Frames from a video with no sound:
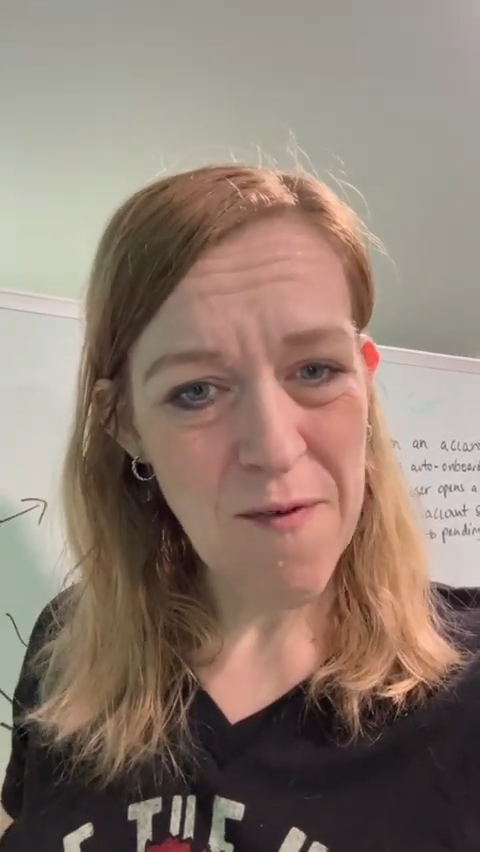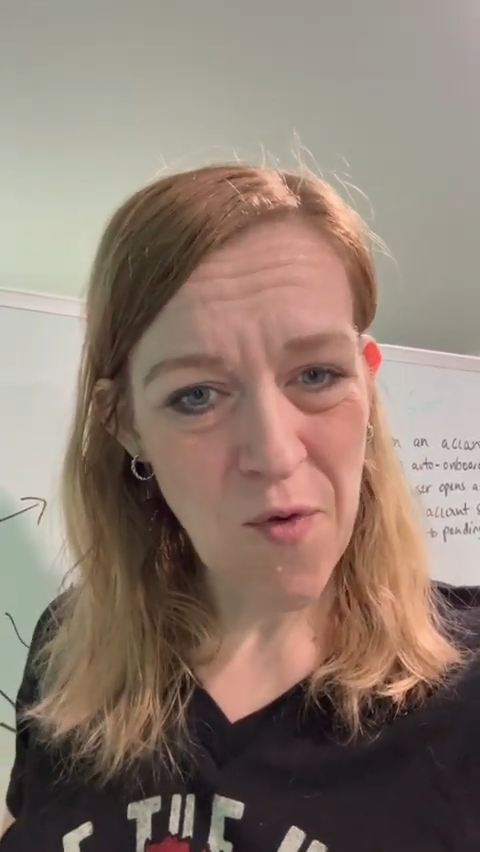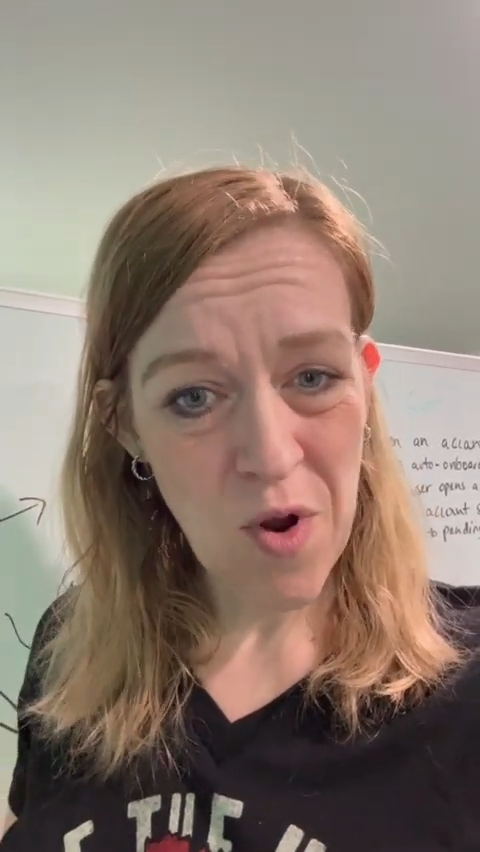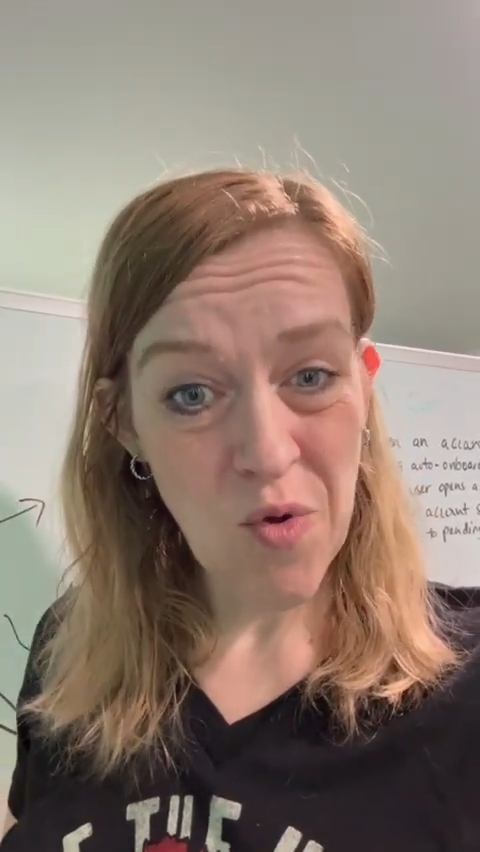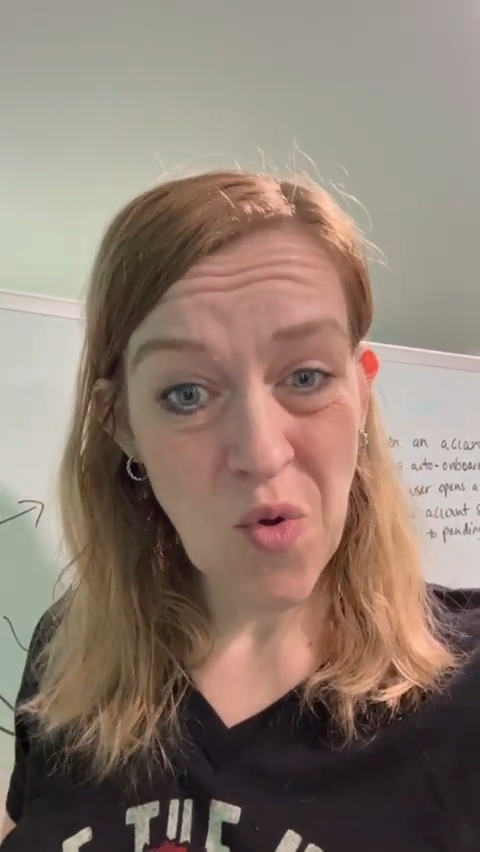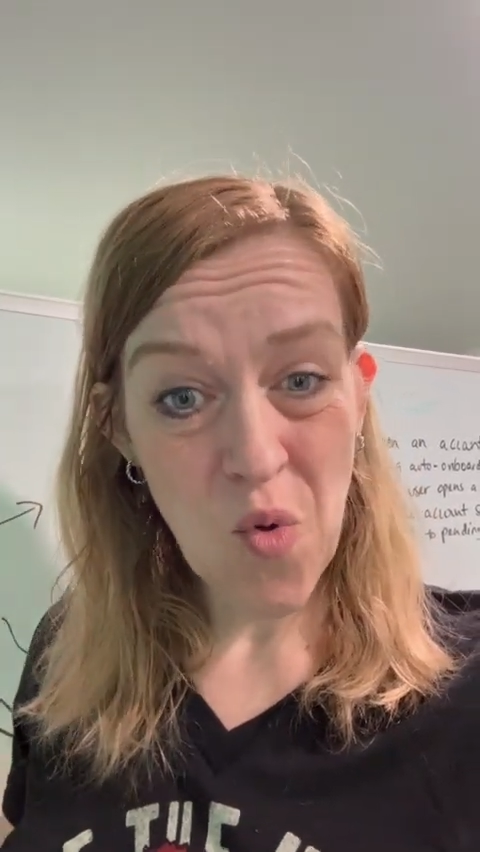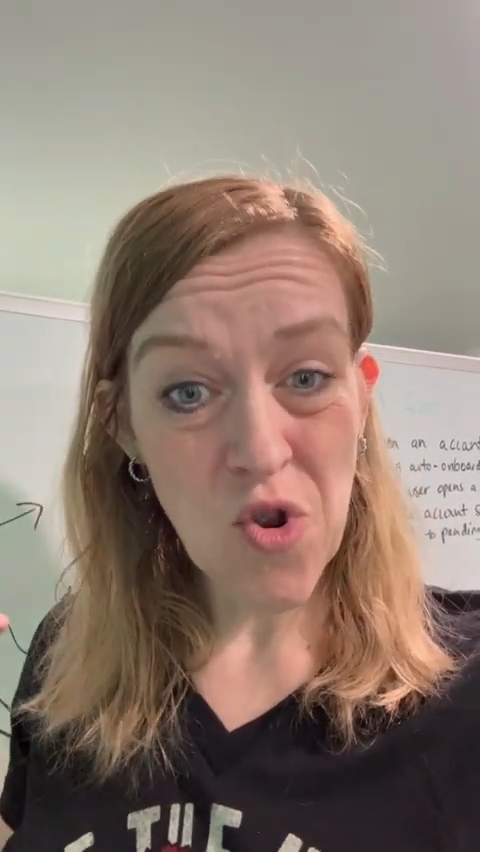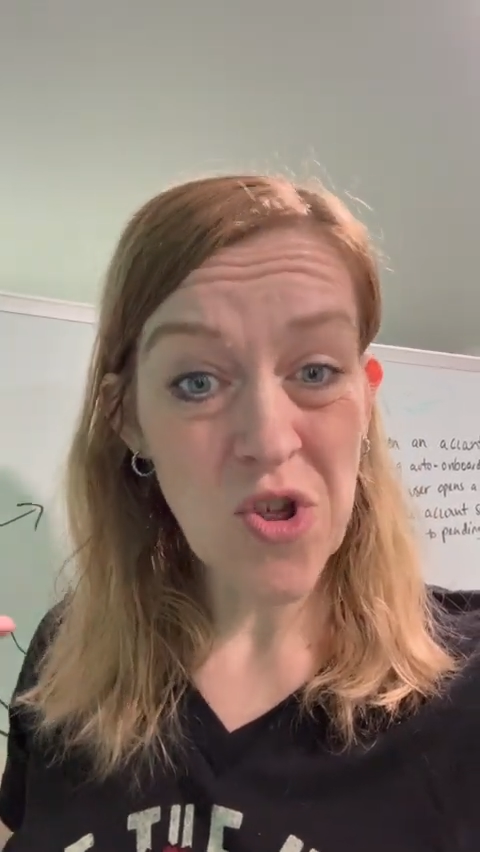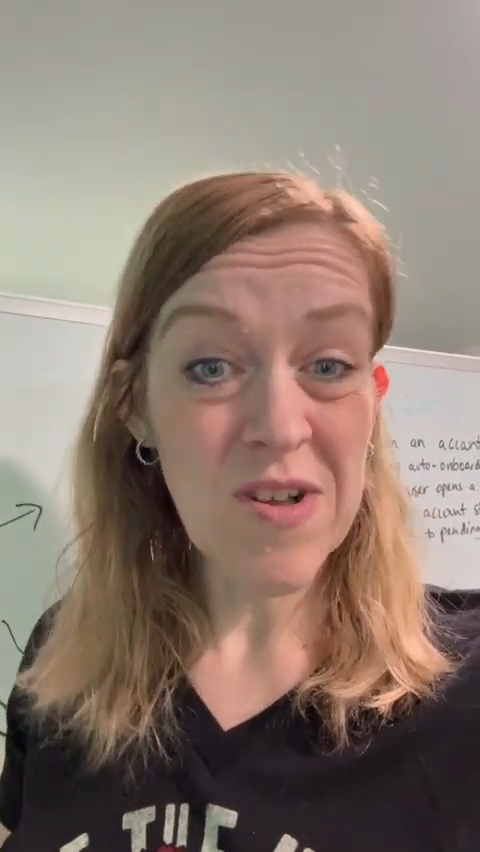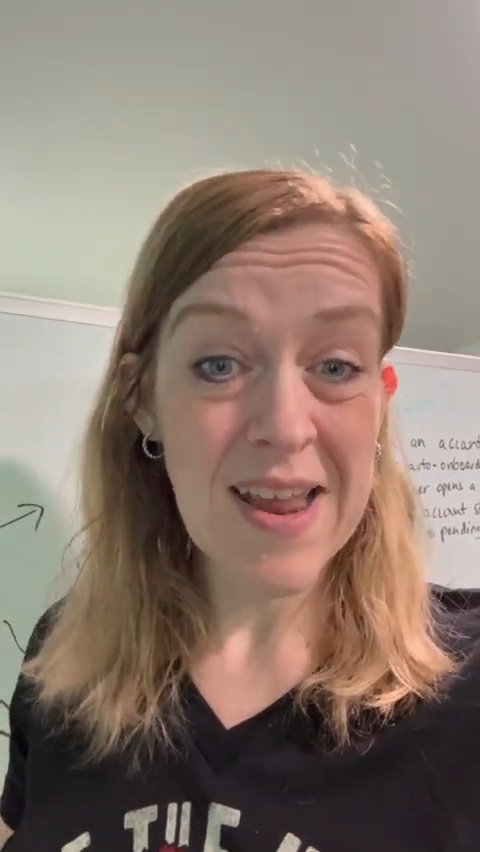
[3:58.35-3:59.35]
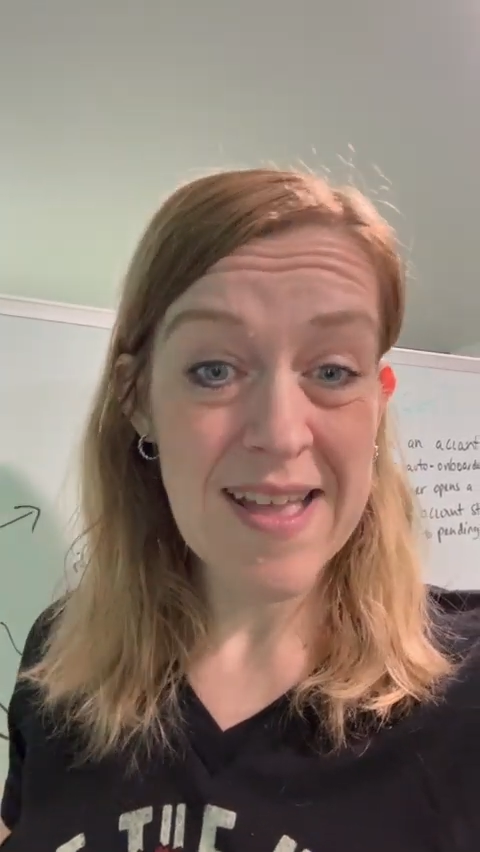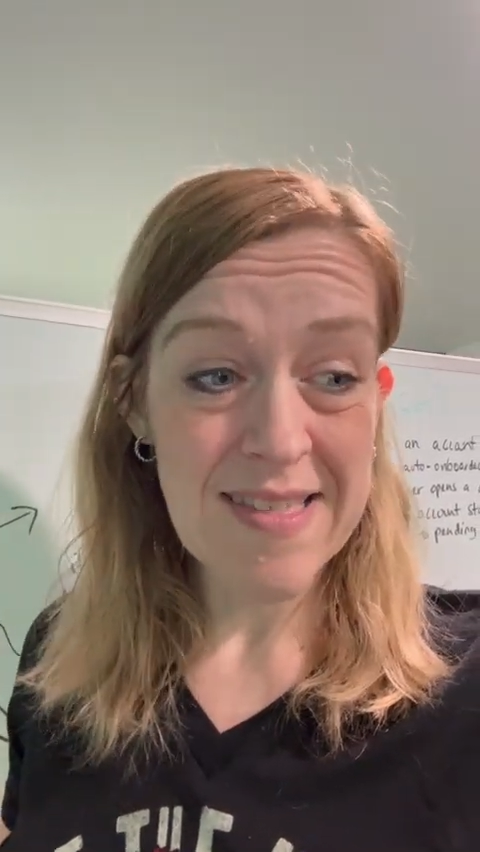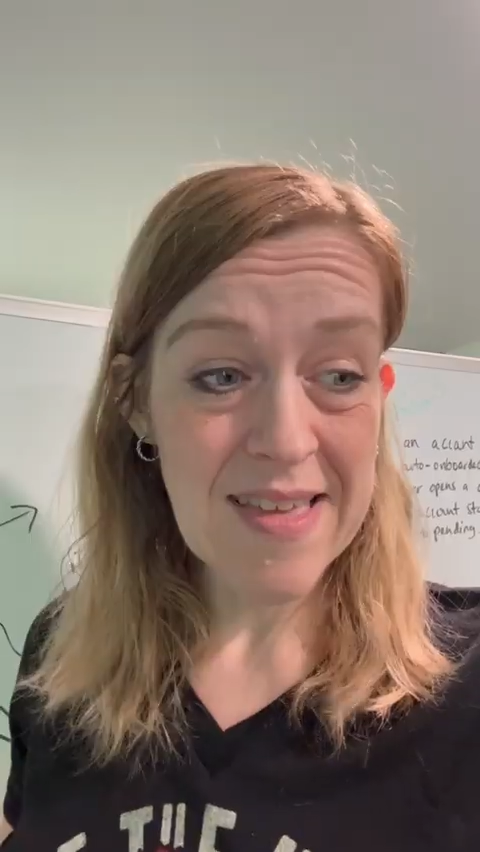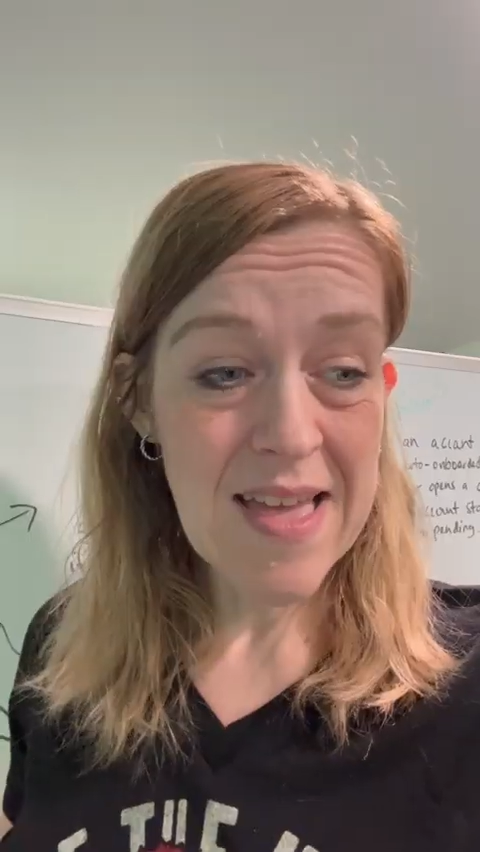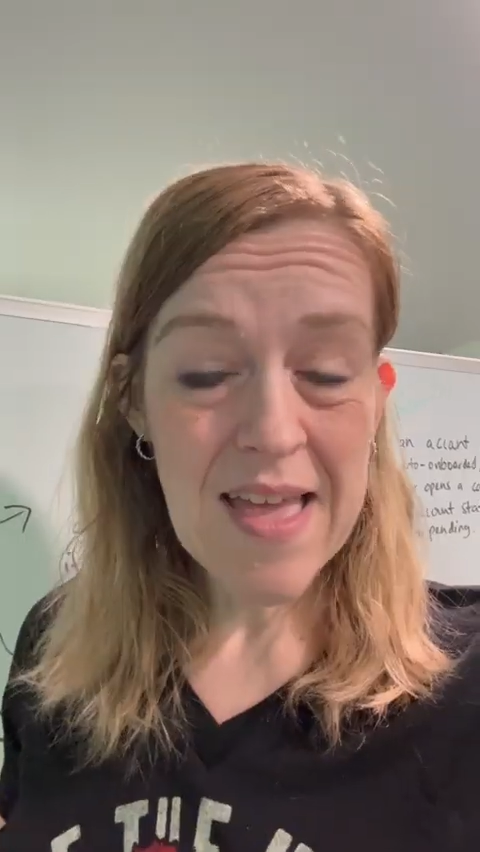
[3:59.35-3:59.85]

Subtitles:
for you, nor should it.